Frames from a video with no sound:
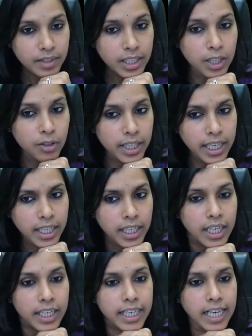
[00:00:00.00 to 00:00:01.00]
Okay,
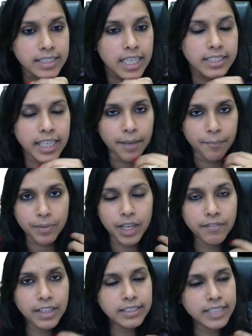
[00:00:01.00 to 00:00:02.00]
yes, see, if
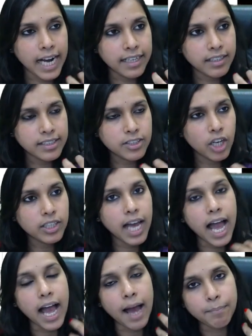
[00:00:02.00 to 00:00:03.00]
the standard is not
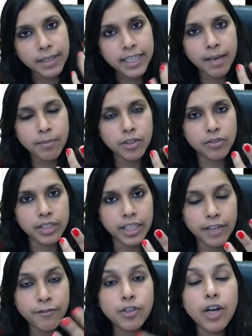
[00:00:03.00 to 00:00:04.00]
applicable only,
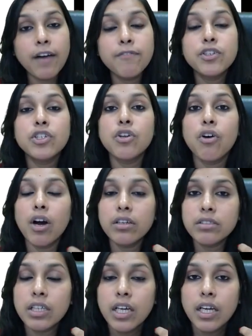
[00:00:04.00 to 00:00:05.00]
if you have
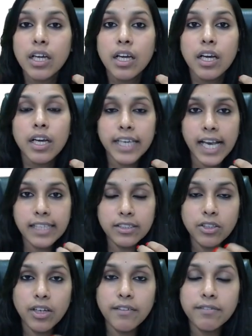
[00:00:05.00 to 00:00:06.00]
not, yes, you
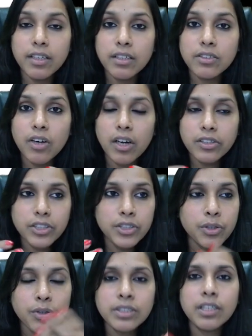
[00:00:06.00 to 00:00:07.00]
have not
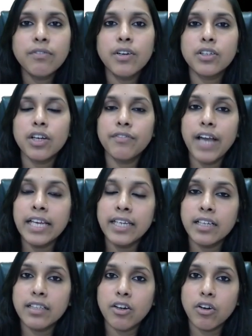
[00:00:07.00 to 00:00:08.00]
used the work of any
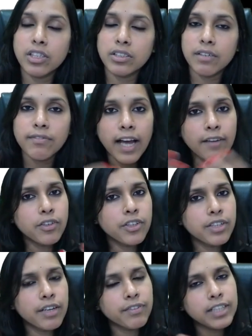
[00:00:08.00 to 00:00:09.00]
other auditor, why would you
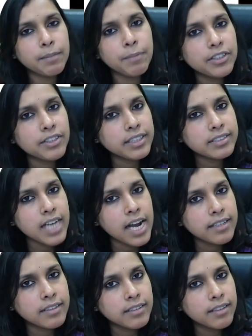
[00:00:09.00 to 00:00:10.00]
refer that particular
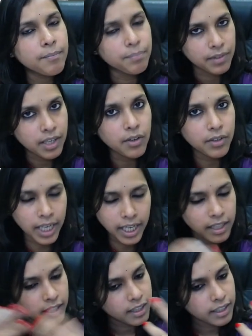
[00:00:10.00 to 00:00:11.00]
standard? Okay,
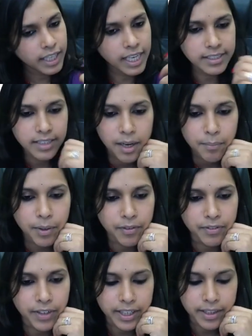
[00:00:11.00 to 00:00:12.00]
yes,
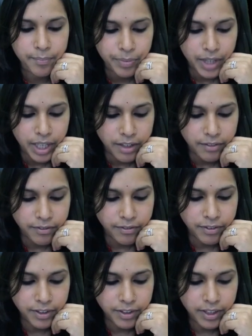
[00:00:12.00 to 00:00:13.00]
perfect. Further,
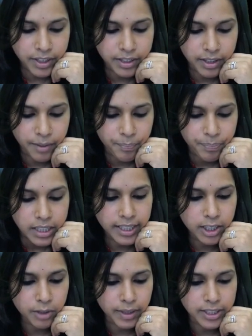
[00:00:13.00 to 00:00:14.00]
13th question.
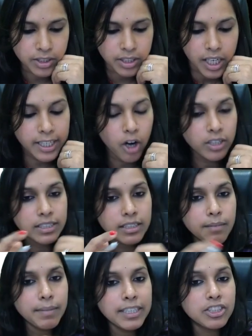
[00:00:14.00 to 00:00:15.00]
The auditor may
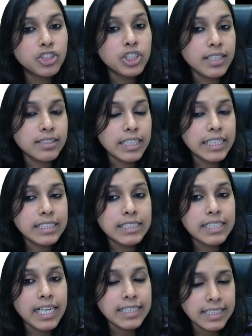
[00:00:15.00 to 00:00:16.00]
judge it
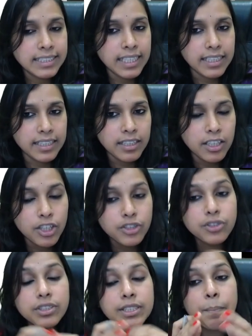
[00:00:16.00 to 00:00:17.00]
necessary to
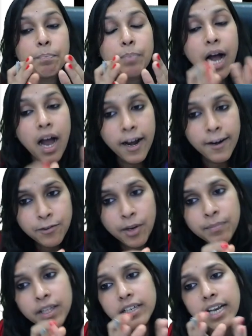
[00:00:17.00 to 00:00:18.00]
depart from the
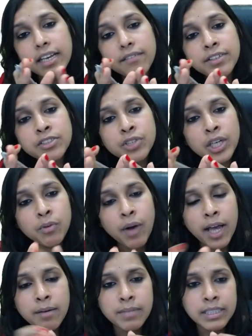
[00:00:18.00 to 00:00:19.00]
relevant
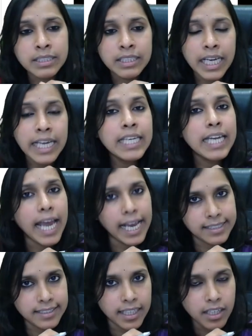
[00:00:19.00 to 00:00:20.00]
requirement in
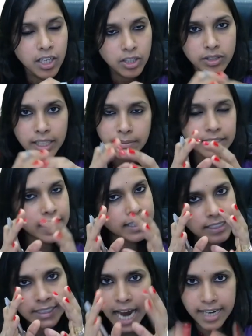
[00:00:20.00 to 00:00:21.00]
essay. So that means there is a
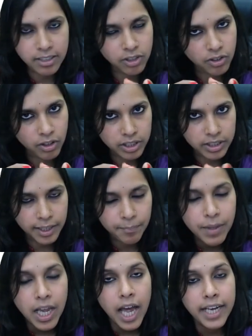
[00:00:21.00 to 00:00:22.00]
standard on auditing.
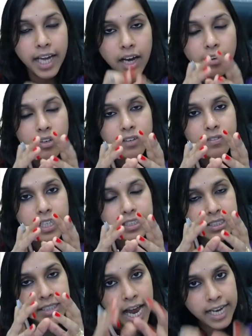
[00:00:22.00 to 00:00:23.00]
Now, if there is a
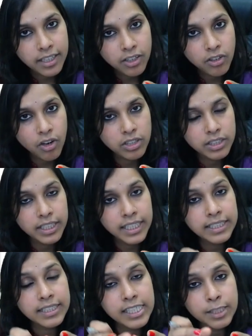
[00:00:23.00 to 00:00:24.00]
standard on
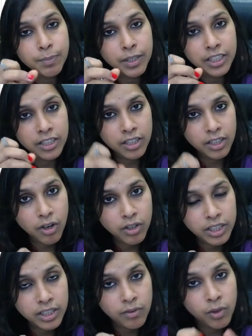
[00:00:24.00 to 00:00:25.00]
auditing, this particular
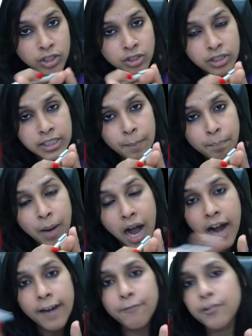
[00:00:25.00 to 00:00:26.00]
auditor wants to
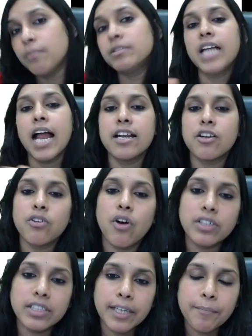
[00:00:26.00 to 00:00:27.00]
depart from standard on
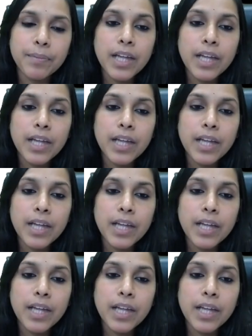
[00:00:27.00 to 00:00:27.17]
auditing.